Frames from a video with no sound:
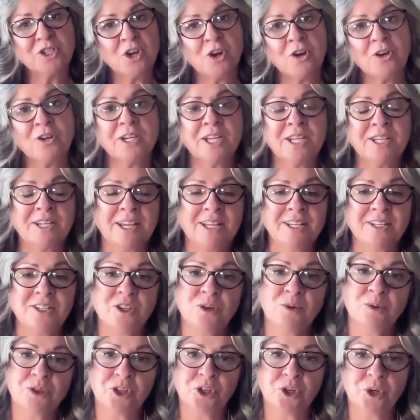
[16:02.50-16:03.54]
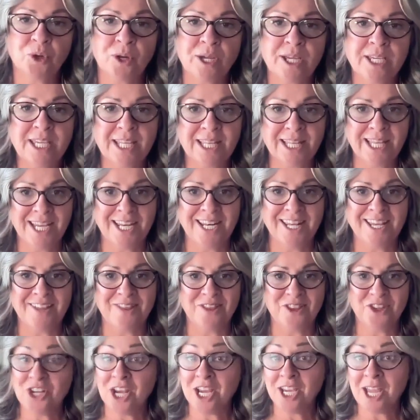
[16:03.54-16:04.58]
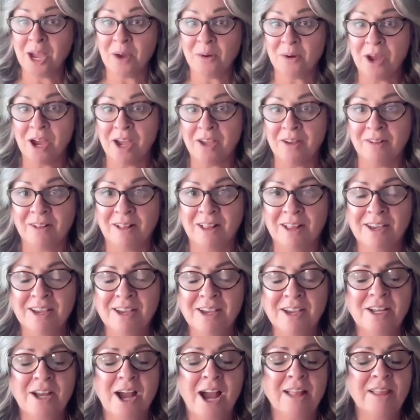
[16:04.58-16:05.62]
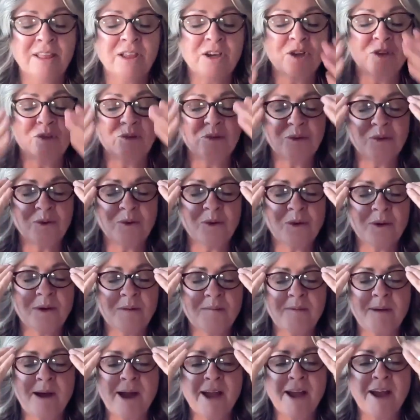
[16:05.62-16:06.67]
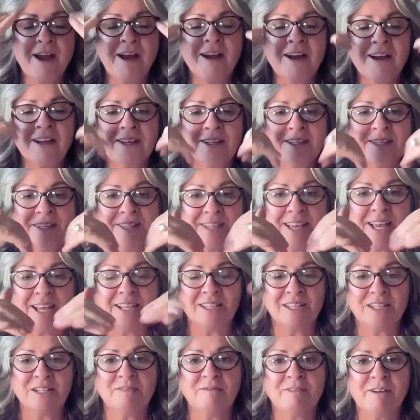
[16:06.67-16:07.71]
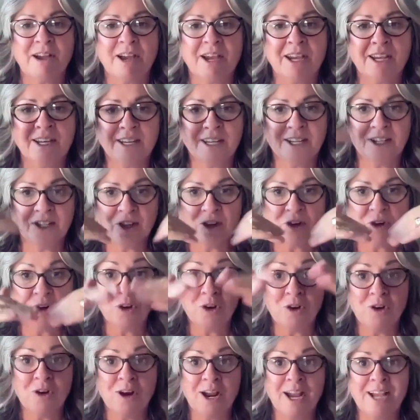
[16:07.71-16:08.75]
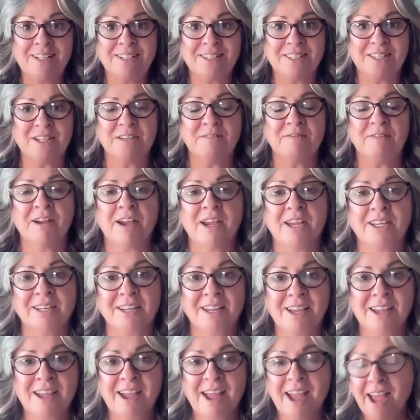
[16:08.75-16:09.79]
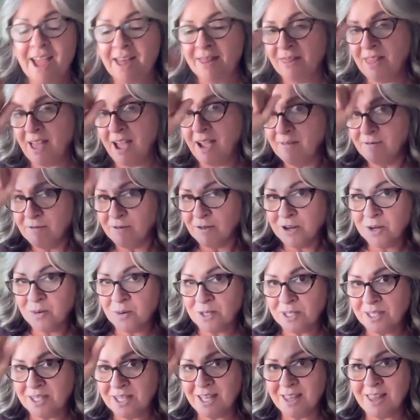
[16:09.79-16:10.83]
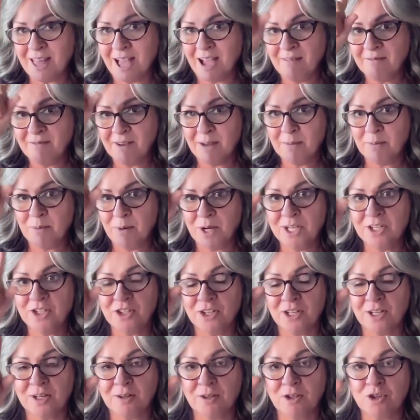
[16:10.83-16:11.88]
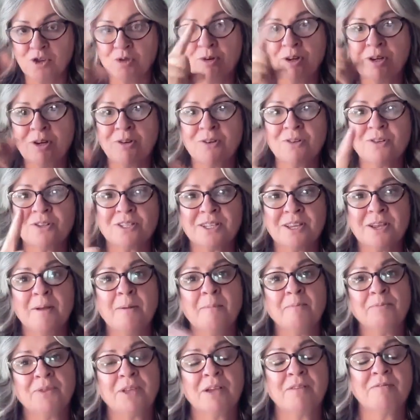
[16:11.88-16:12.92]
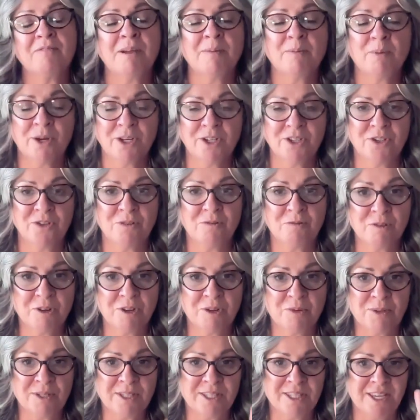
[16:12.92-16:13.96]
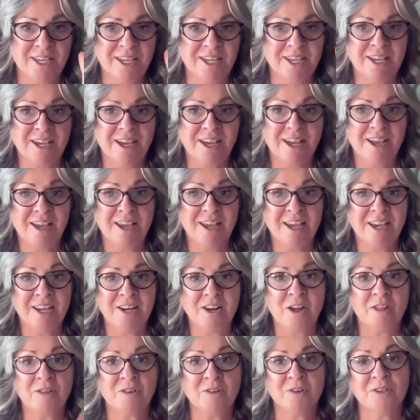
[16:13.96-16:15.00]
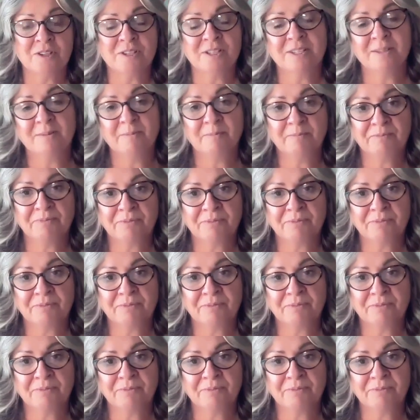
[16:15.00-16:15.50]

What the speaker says: Target and I deal with the cranky lady at the checkout aisle. I look through my eyes as the divine into her as the divine. And that frequency, that vibration triggers a vibrational frequency in others.